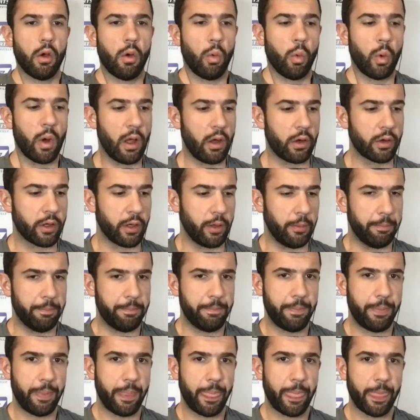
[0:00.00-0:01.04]
Welcome
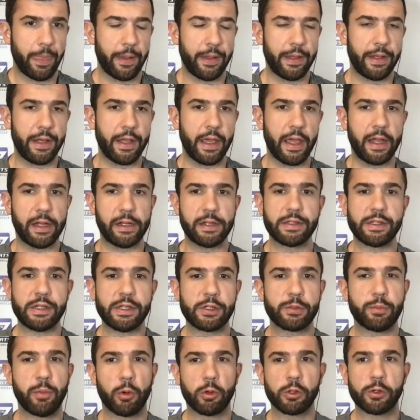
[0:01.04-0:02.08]
into A to Z
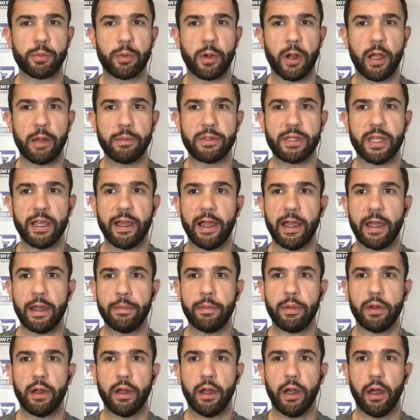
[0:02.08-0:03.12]
Sports Prime Time
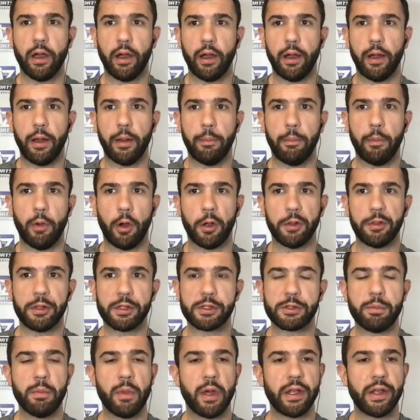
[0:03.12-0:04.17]
on
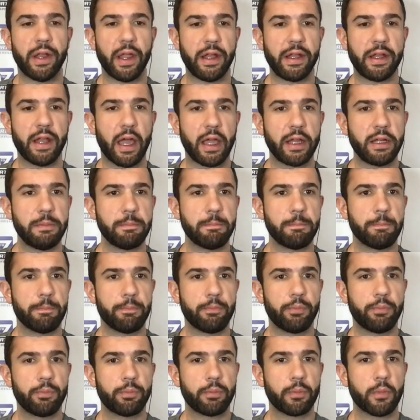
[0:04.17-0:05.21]
this Monday night.
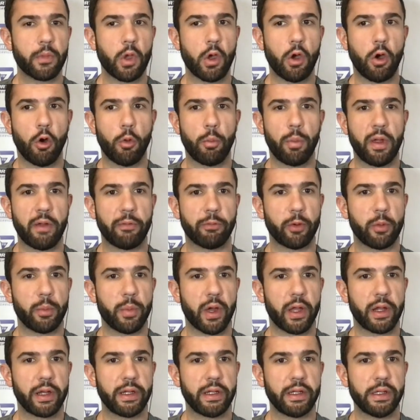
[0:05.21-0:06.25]
I hope
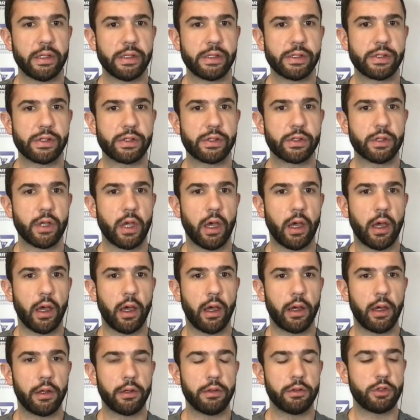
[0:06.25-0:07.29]
everybody is
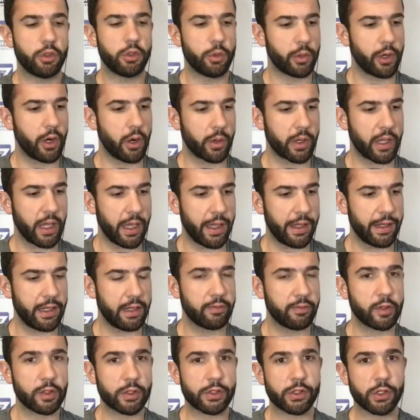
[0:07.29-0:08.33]
doing okay,
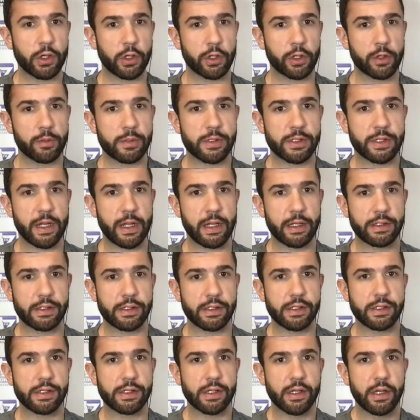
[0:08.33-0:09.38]
given the
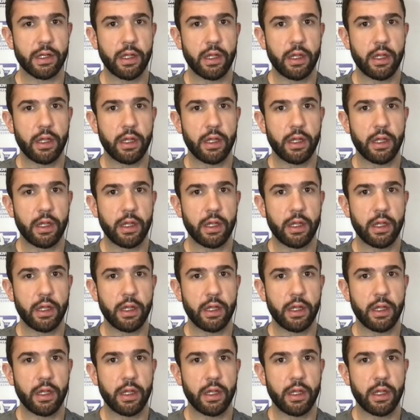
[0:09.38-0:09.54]
circumstances